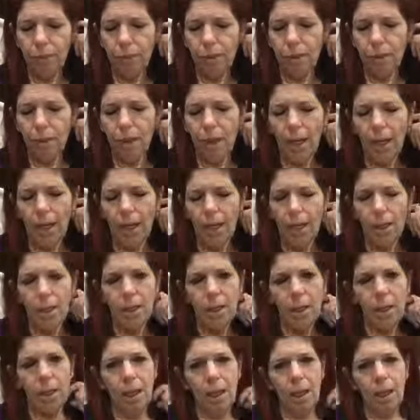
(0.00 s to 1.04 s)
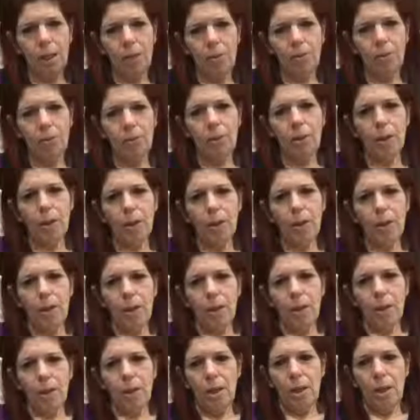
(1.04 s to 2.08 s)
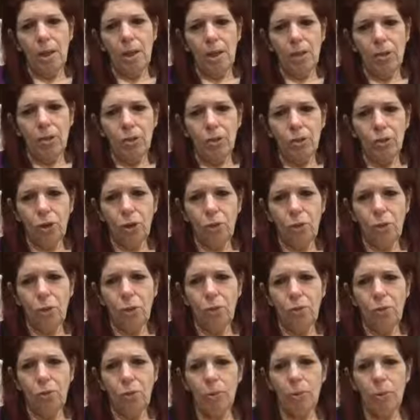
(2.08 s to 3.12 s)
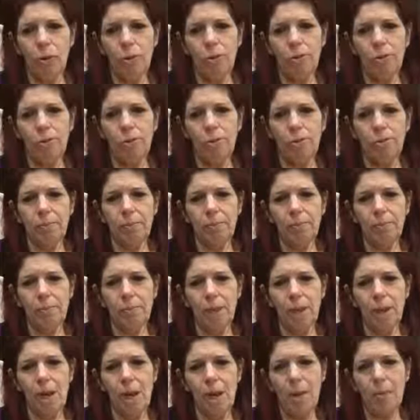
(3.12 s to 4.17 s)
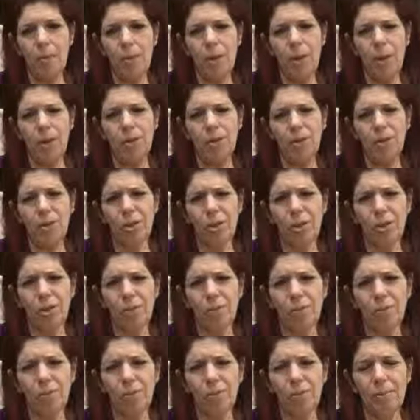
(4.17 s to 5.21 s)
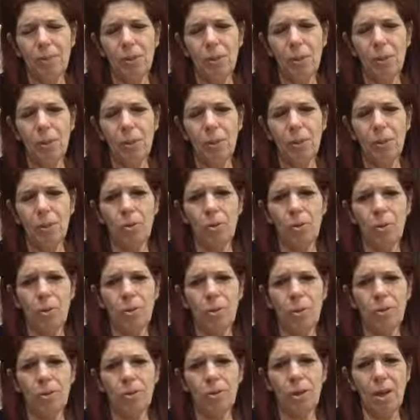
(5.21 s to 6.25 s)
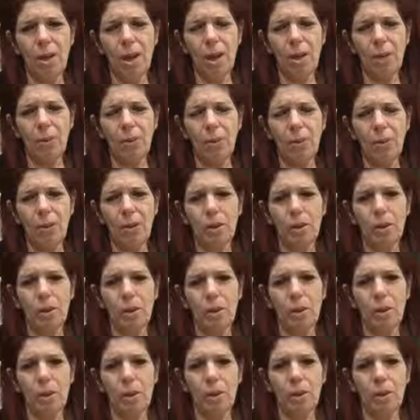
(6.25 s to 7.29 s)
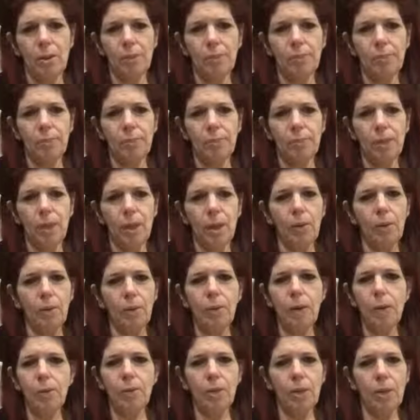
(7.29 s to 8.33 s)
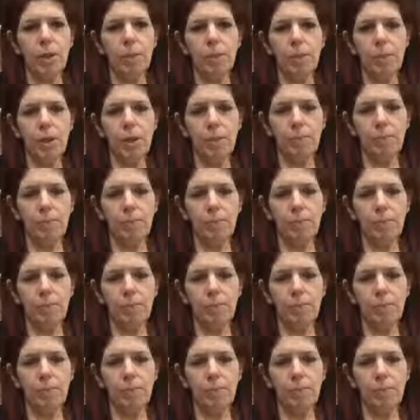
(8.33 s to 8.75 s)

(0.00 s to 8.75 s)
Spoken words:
hiding in the cave, just going through this, hi Patrick, going through this, I will never give up.